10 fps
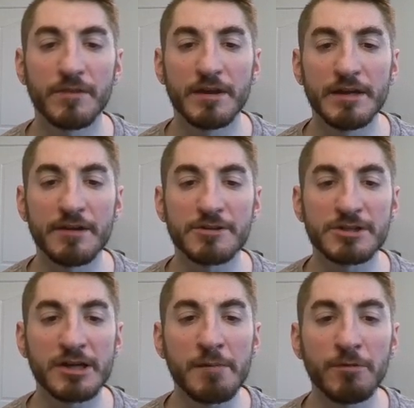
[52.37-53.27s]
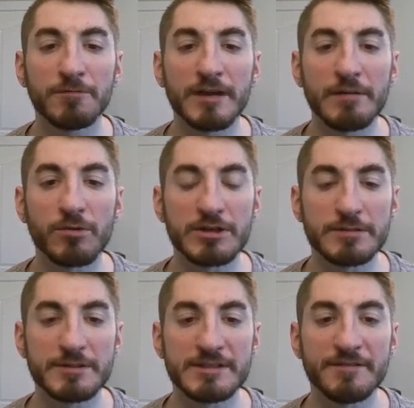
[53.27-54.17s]
Now, there's a couple of VMware
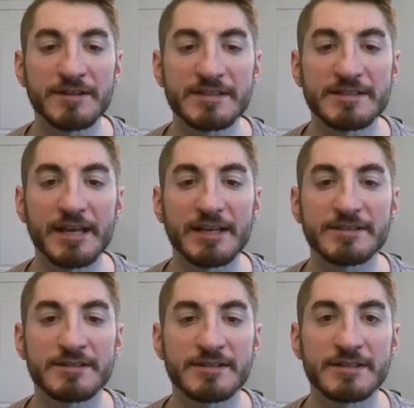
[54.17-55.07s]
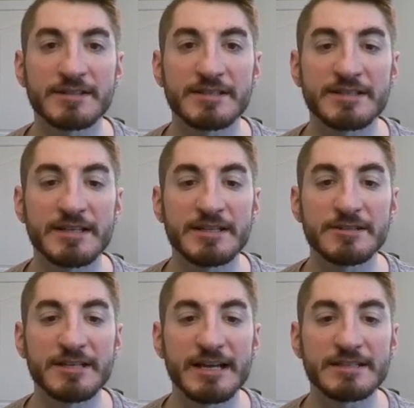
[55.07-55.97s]
specific settings since this is
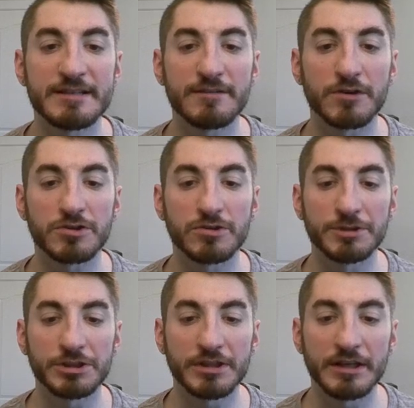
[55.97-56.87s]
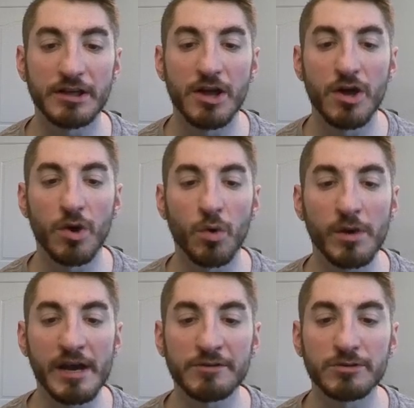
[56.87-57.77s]
a nested virtual machine.
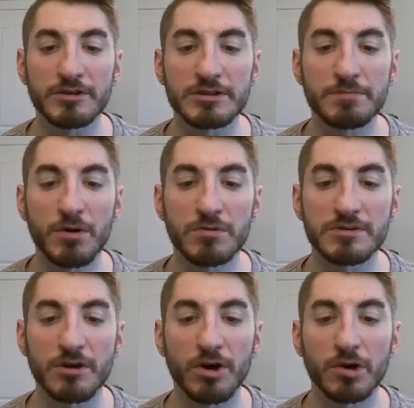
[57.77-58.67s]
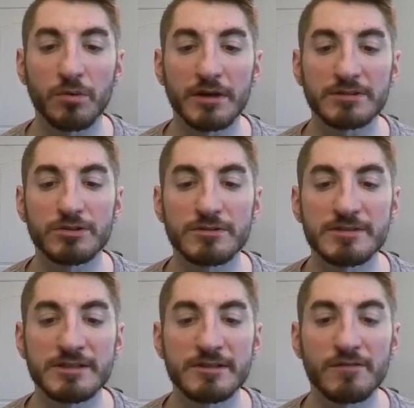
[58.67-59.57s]
We have to expose the hardware to
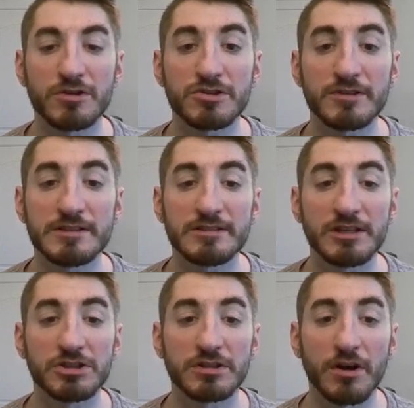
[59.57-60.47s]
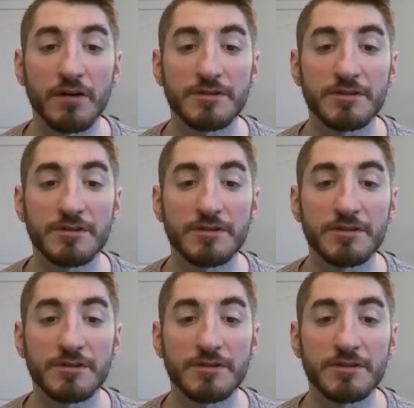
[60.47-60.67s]
assisted virtualization on the